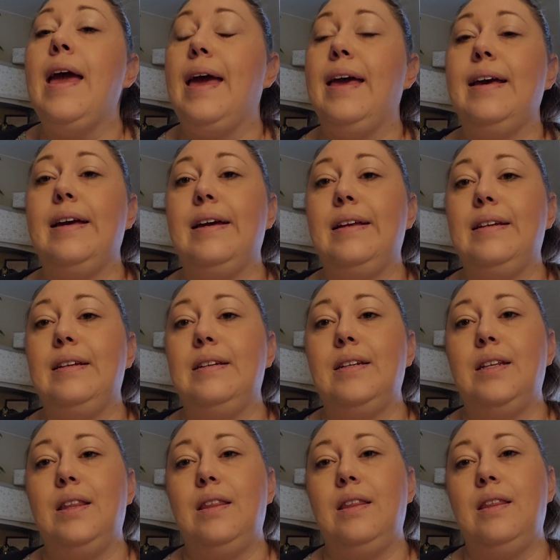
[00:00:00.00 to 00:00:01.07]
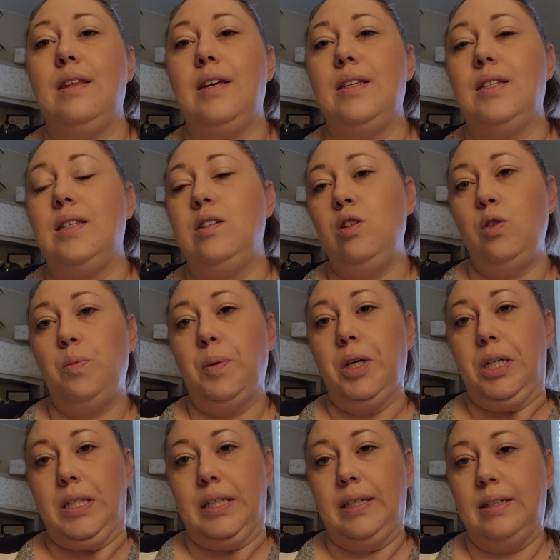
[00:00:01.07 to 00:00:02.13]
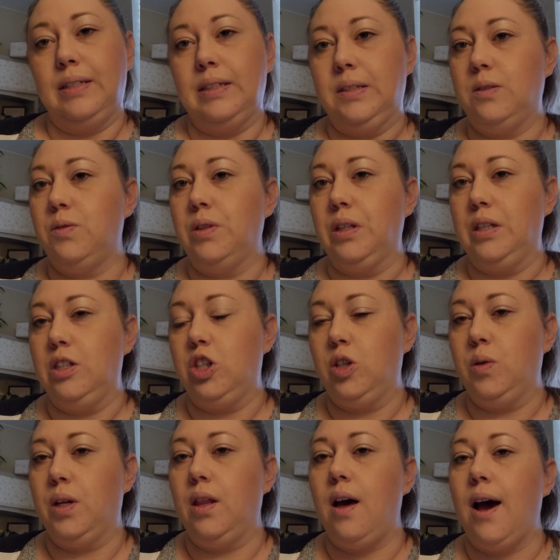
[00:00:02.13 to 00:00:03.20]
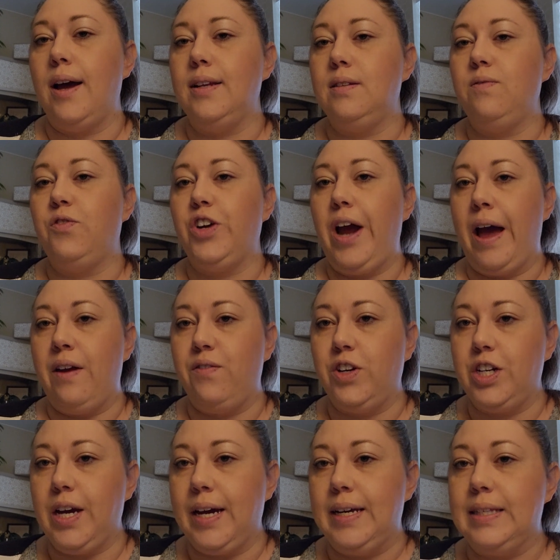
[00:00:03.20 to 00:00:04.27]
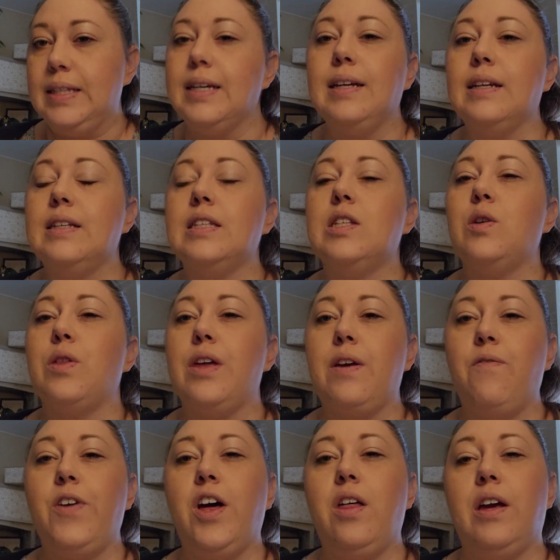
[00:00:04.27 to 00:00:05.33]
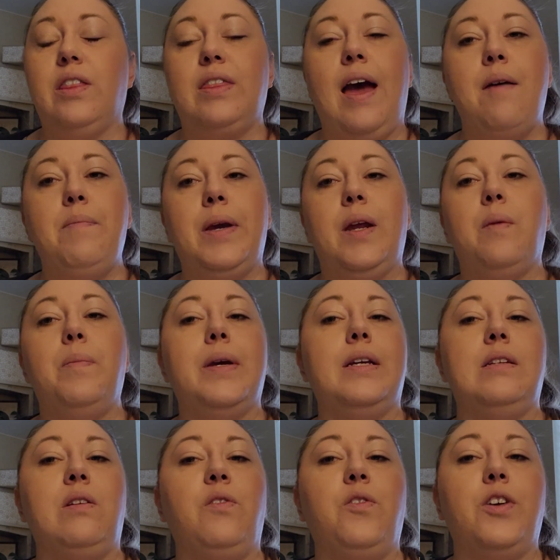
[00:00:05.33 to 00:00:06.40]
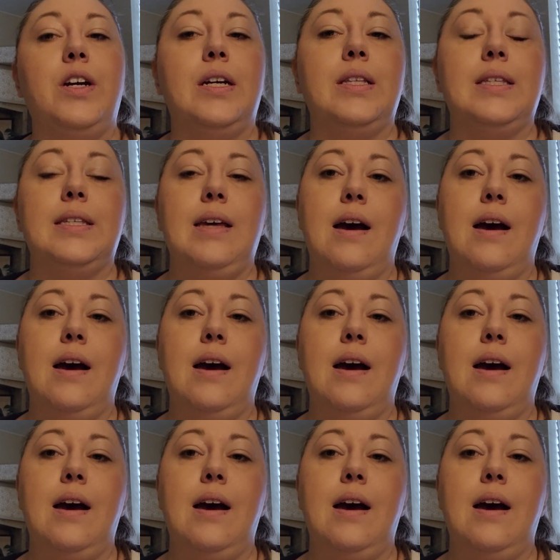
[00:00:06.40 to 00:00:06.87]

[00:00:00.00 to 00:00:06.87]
And this new person didn't really do a lot for advertising and so they felt like that made a big difference.